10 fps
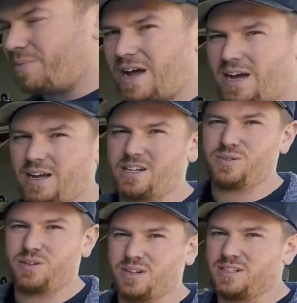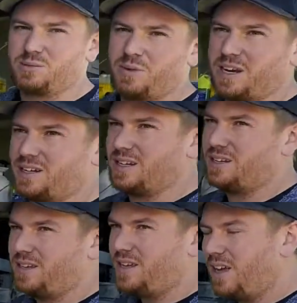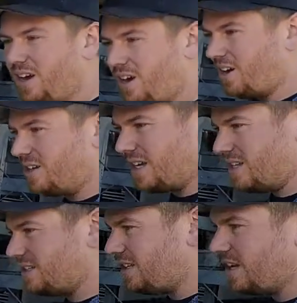pack. I just wanna inspect it. Our test